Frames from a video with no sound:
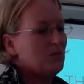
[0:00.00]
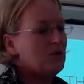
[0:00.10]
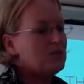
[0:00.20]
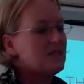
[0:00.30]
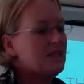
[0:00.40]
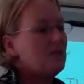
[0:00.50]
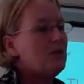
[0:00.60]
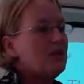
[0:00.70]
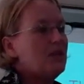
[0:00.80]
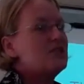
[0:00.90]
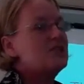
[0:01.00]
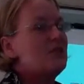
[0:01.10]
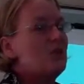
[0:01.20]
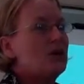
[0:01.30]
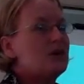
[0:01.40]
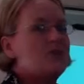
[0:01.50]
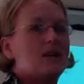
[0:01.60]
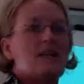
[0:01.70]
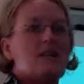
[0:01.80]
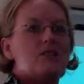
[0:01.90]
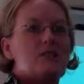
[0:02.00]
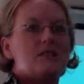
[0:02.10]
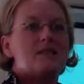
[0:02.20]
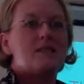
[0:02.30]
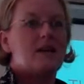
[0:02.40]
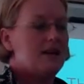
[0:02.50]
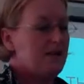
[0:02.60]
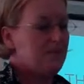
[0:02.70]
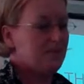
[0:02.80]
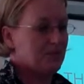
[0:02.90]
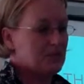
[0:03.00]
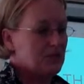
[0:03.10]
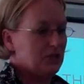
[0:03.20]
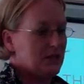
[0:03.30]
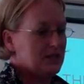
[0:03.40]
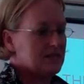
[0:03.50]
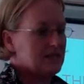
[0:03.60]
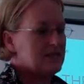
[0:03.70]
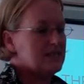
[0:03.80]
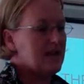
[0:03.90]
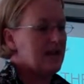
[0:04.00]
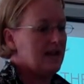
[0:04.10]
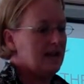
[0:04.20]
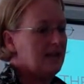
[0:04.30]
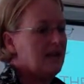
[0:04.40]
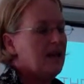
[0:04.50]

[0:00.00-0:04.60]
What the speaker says: Well, we're dealing with the Agency Workers Regulations 2010.